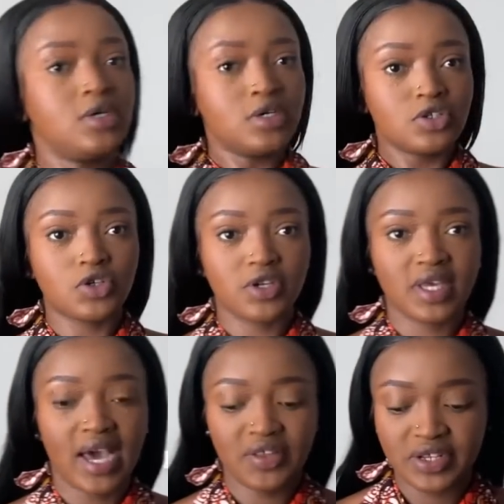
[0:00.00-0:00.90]
So
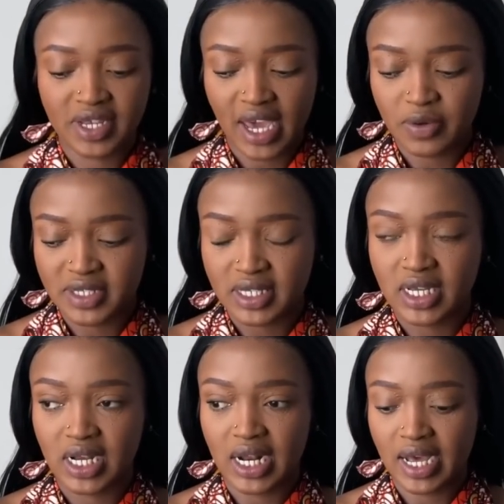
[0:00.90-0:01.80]
the other day I was at the
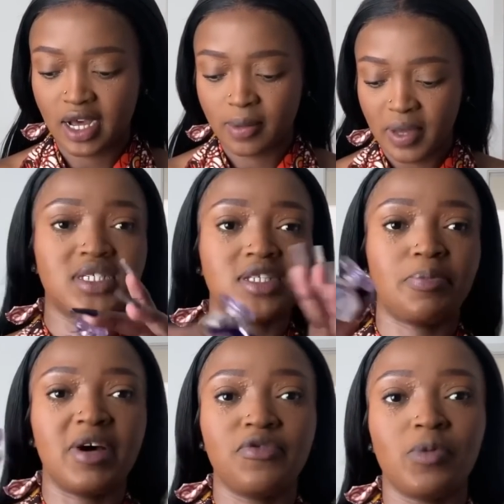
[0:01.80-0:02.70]
club. This is the
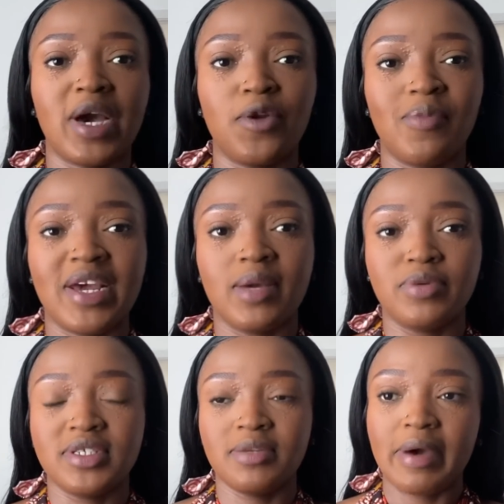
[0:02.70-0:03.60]
perfume I normally
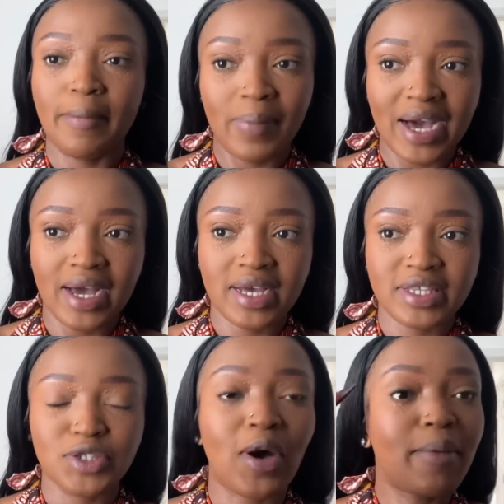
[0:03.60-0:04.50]
put in my bag.
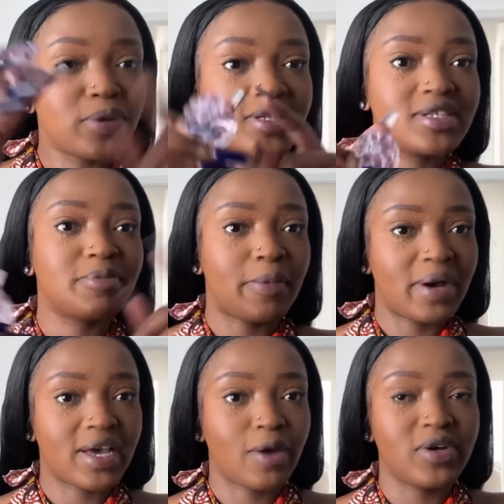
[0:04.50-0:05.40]
So I put this in my
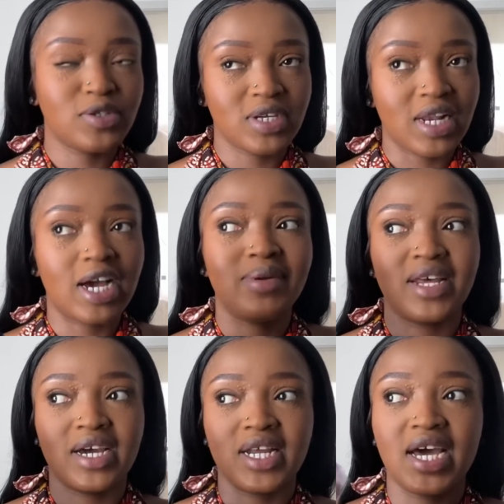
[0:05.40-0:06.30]
bag. I went to the club
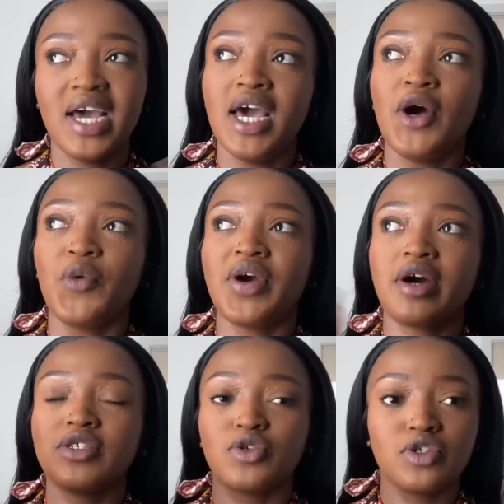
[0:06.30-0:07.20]
when I
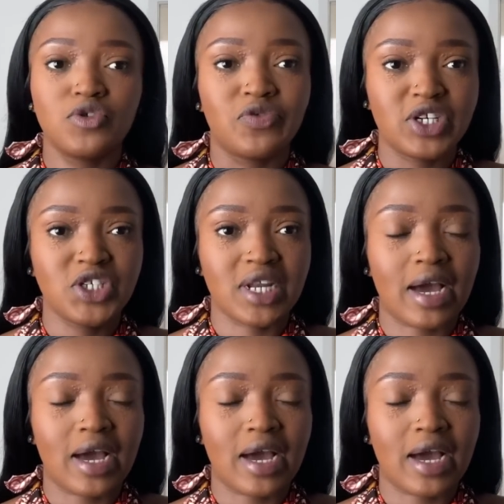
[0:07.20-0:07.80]
was going to freshen